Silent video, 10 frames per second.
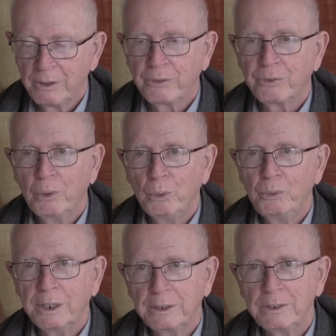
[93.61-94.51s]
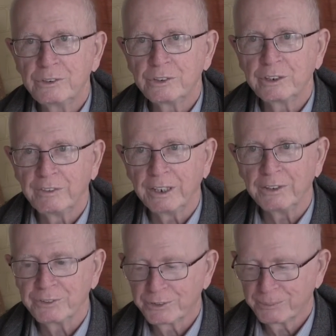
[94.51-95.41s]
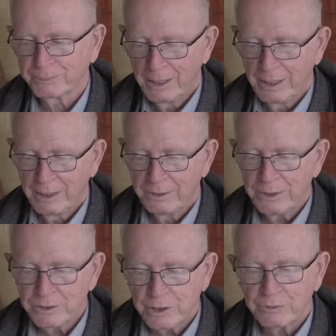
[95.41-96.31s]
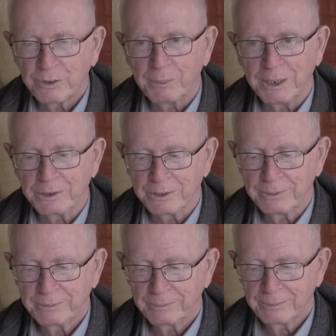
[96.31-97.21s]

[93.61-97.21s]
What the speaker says: through written surveys. This information